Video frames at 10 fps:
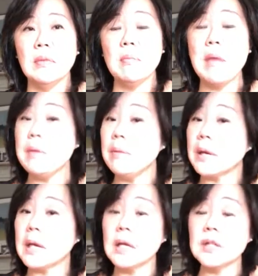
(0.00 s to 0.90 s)
maybe
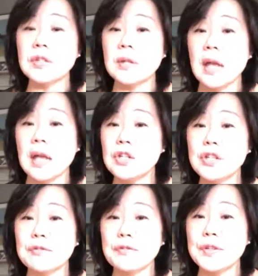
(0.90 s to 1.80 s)
because age
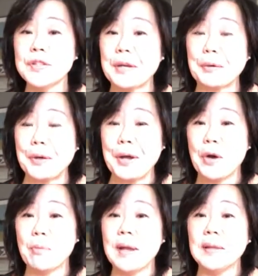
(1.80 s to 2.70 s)
difference, I don't
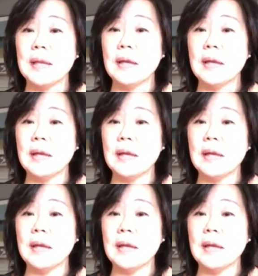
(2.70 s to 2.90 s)
know, but